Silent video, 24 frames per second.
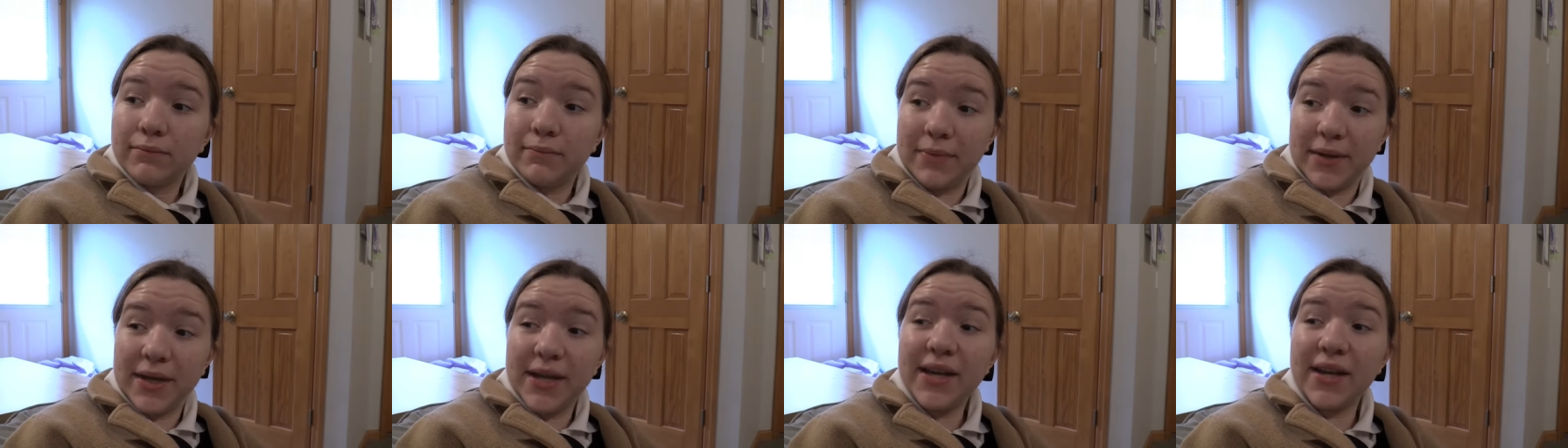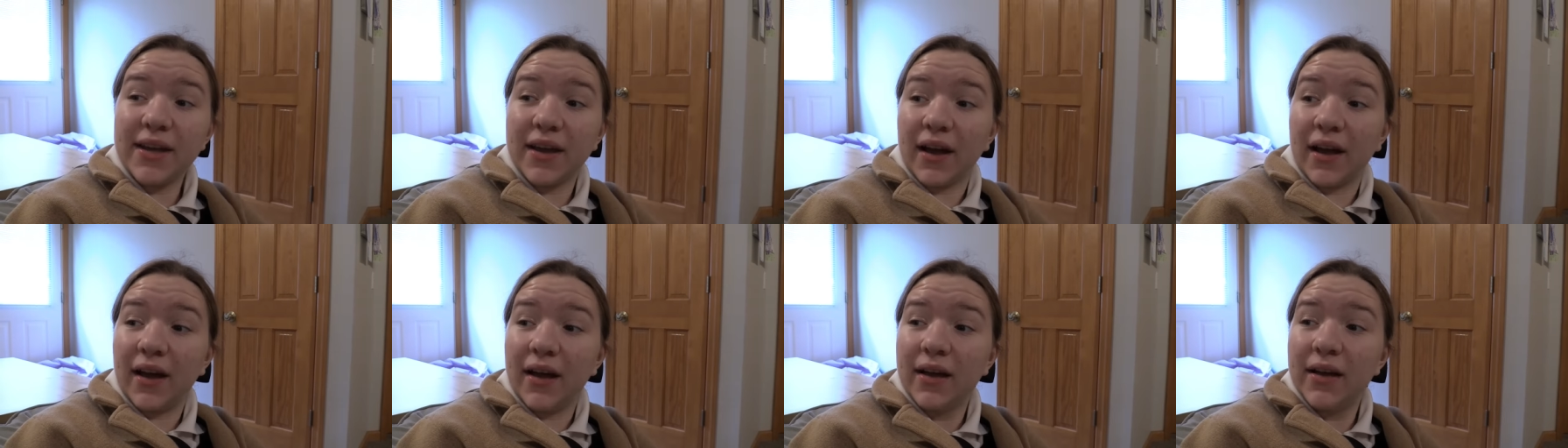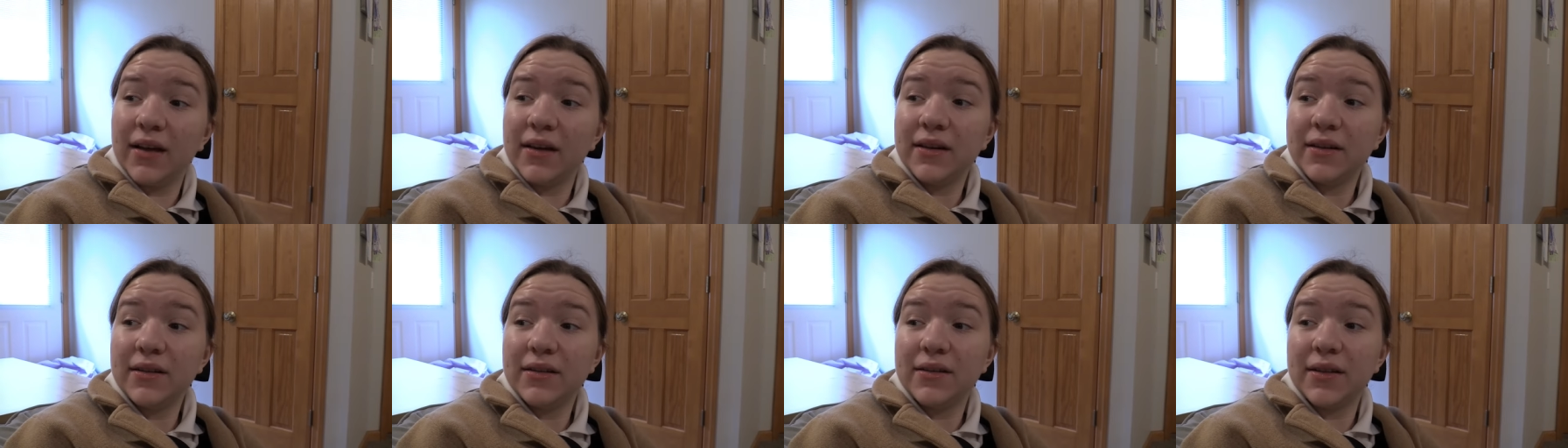Big,
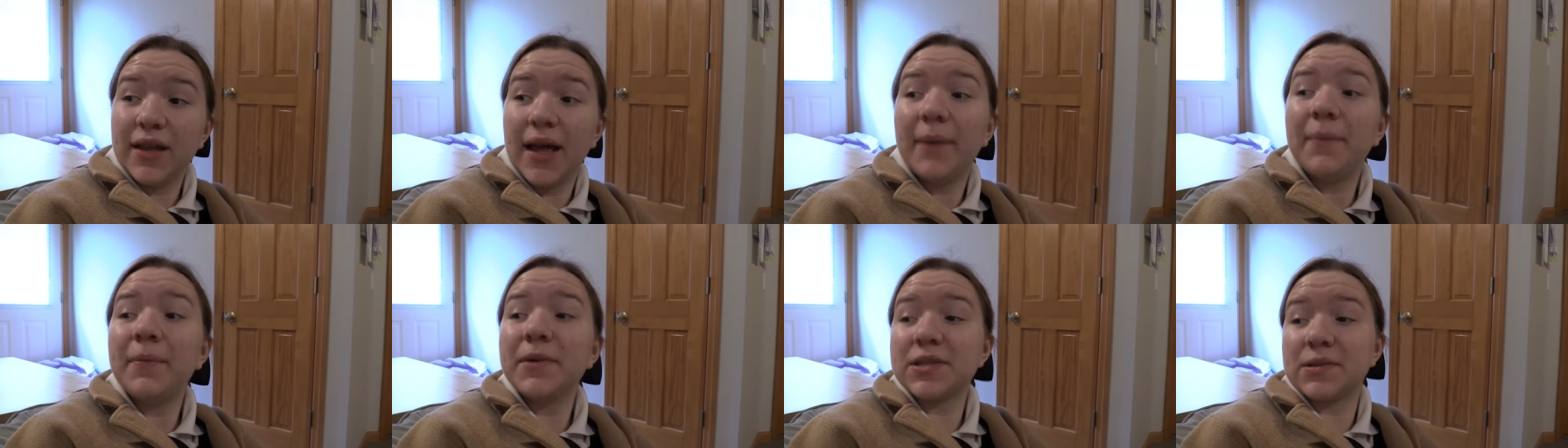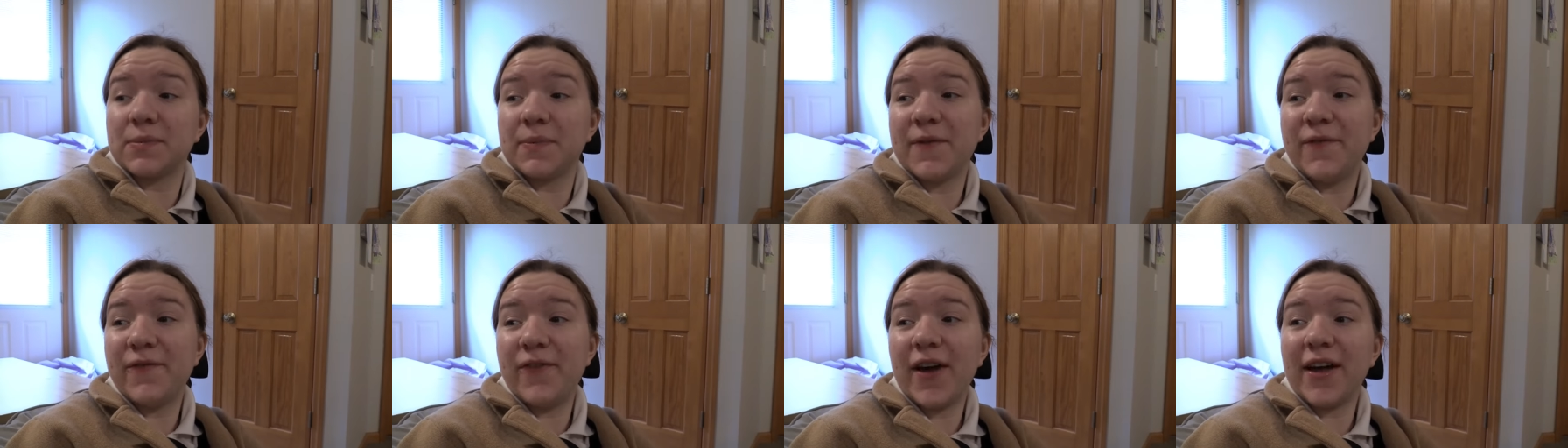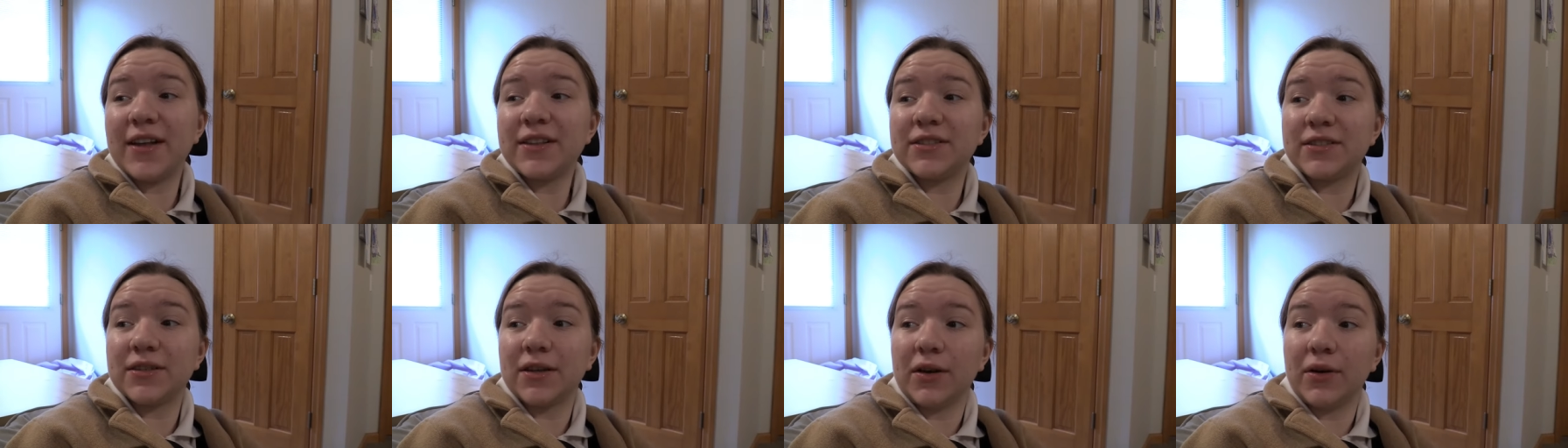huh? That must be
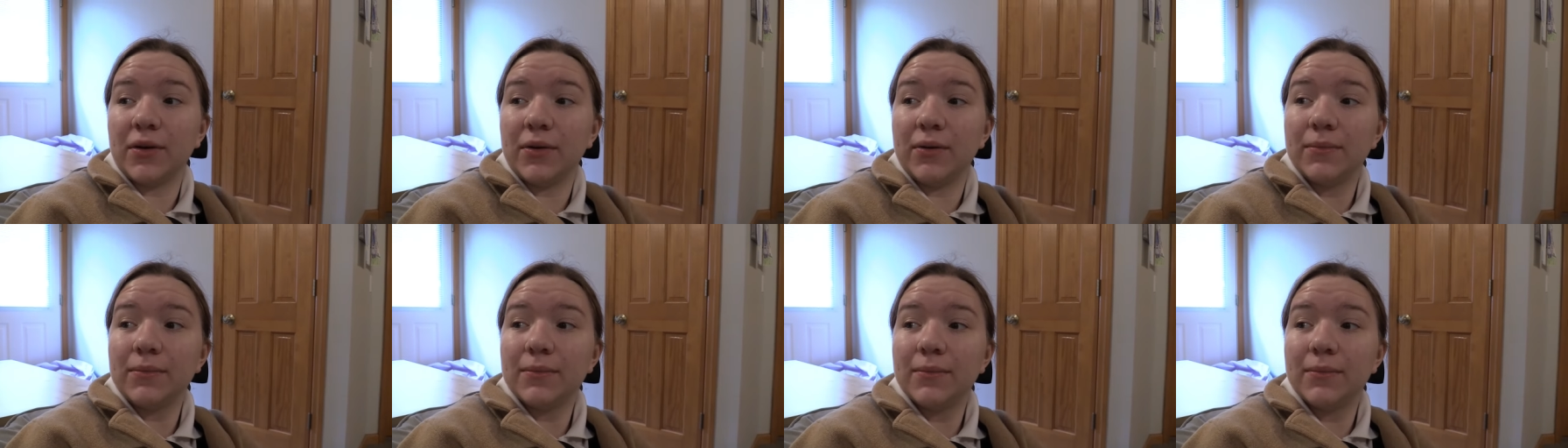Fatso.